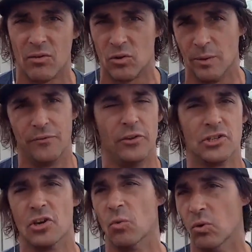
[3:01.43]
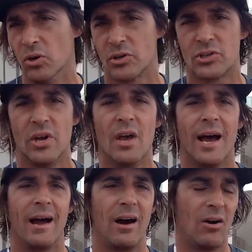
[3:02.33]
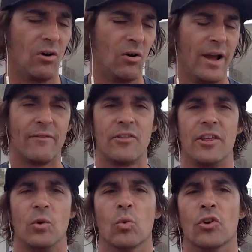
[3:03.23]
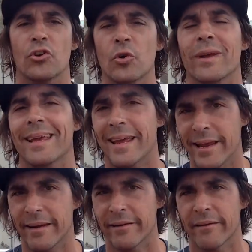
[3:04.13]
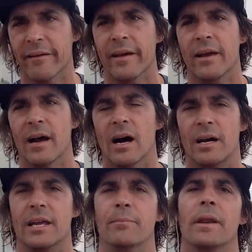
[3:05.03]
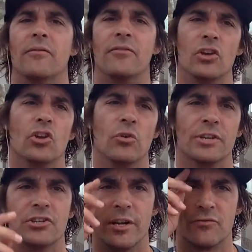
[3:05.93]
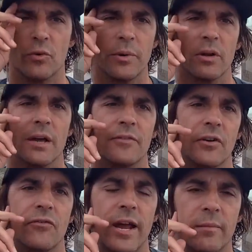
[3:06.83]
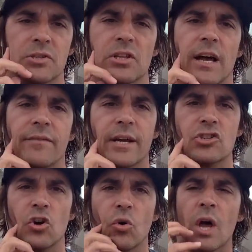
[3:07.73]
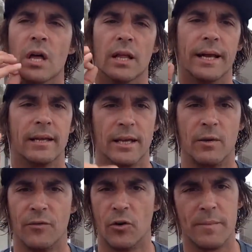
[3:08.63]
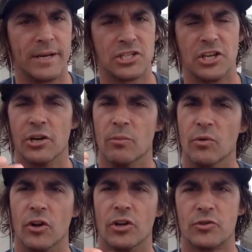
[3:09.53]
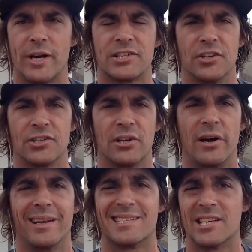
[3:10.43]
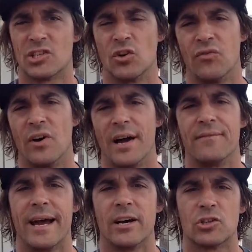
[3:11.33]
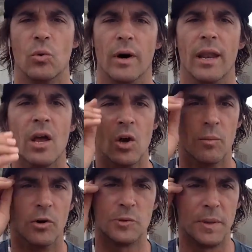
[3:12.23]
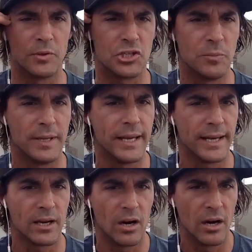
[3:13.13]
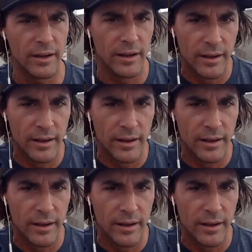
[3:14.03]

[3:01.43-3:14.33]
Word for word: a Global Affiliate Zone works, how everything we're doing here uh, can benefit you and transform your life and your family's life, guys. So, like like we've already mentioned here, move all distractions on the side. It's 6:05 now. So what? Most people should be getting on.